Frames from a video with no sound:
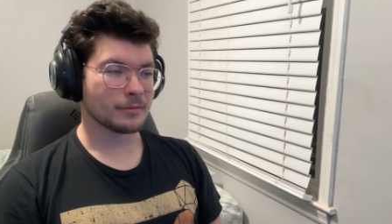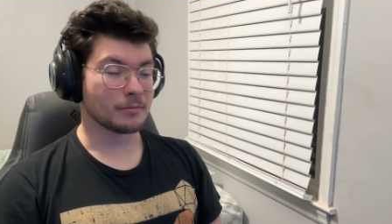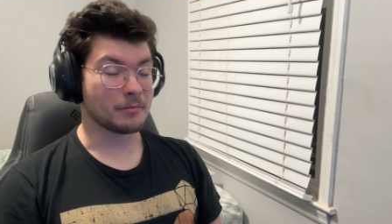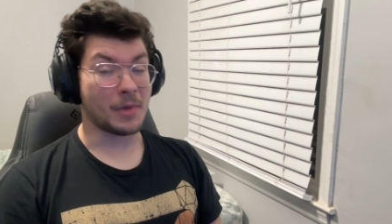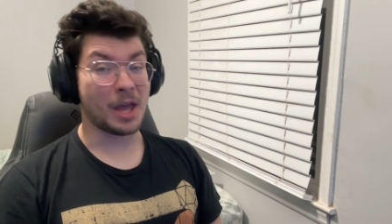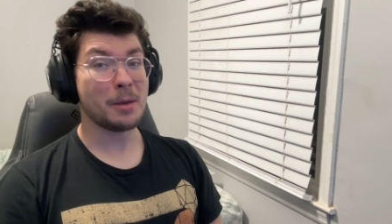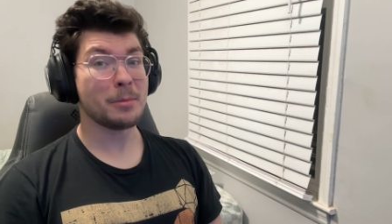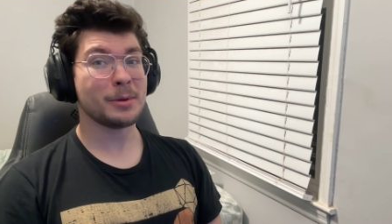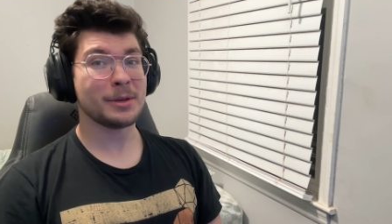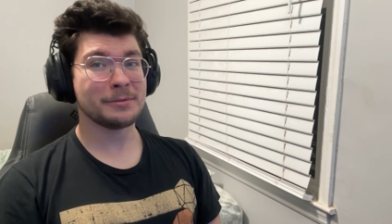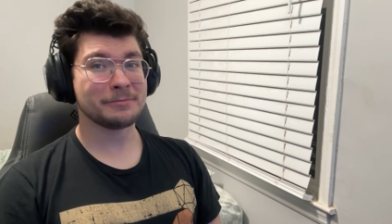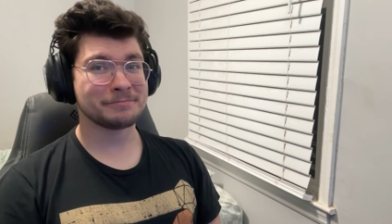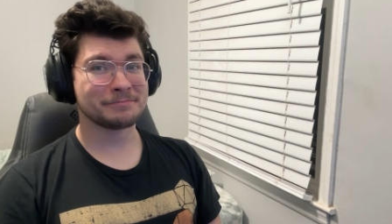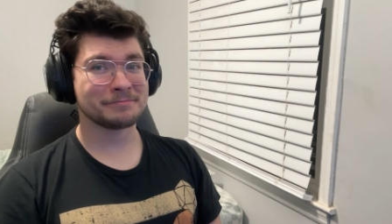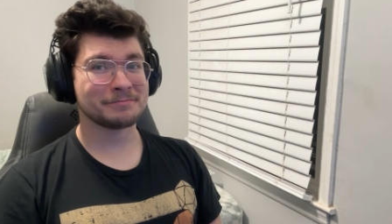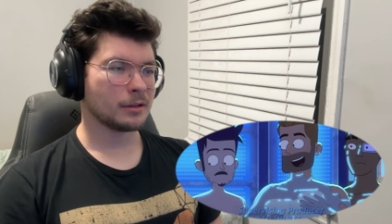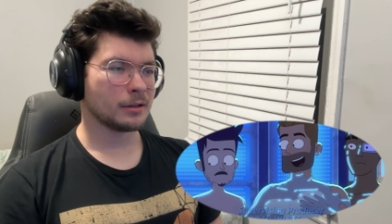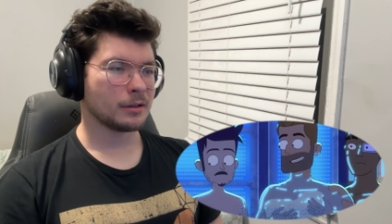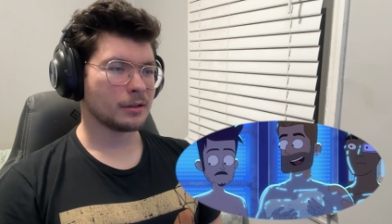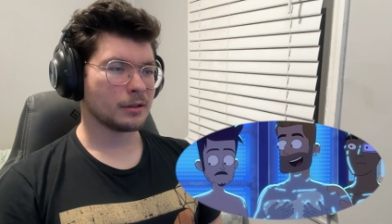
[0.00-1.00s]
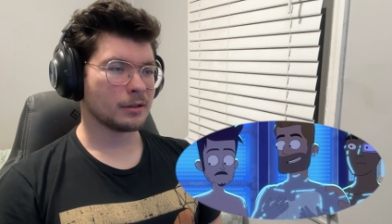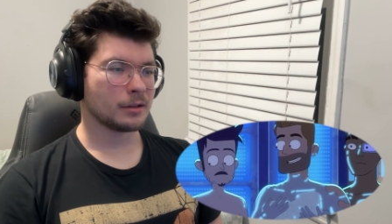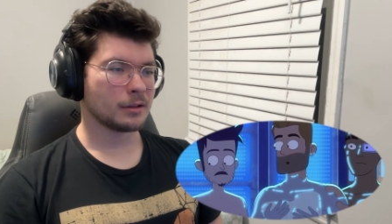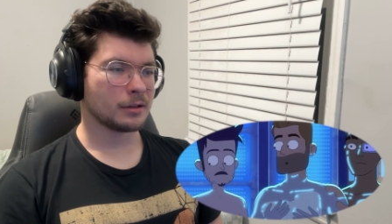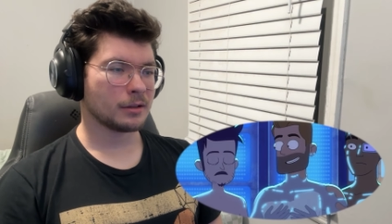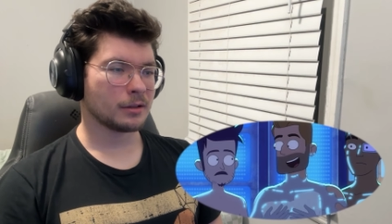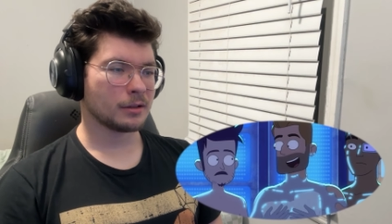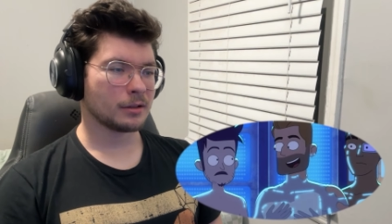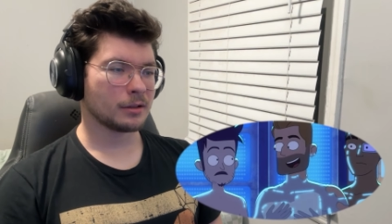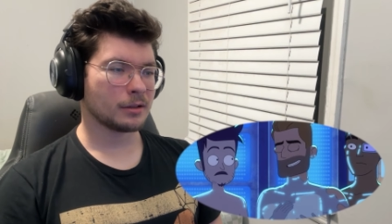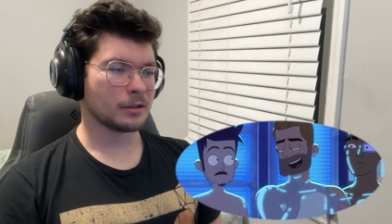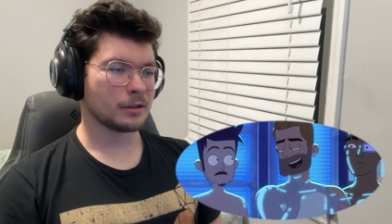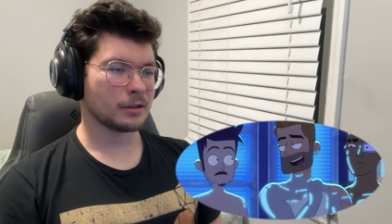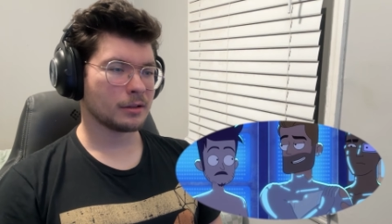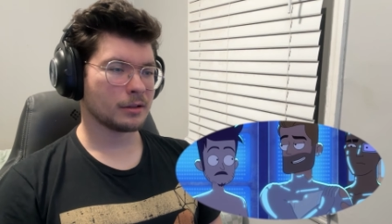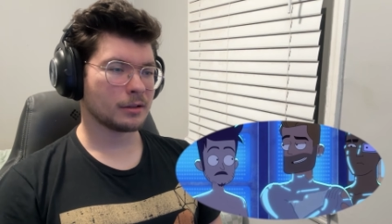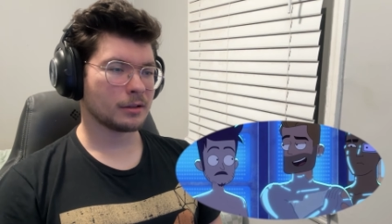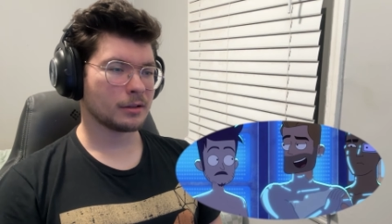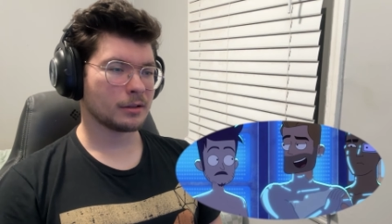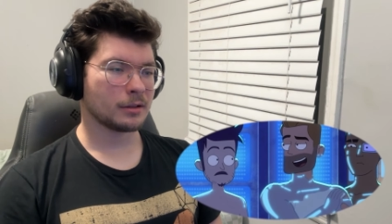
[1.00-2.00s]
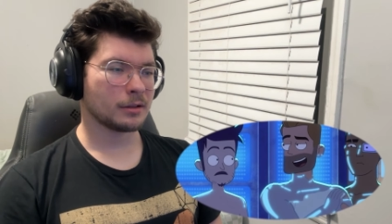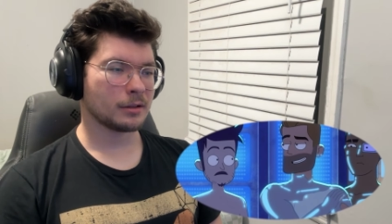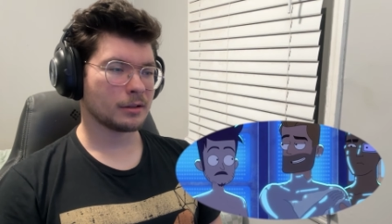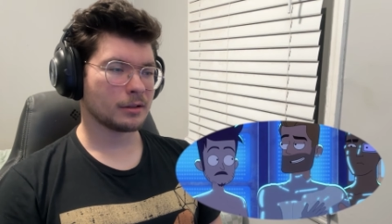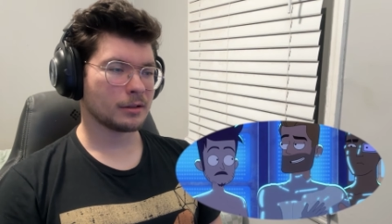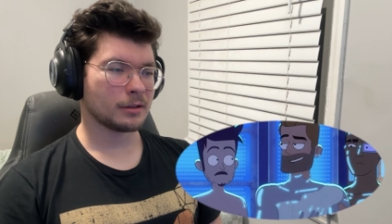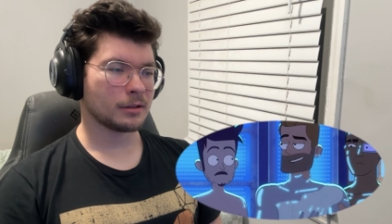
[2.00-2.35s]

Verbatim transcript: Maybe. I like to lay it on thick.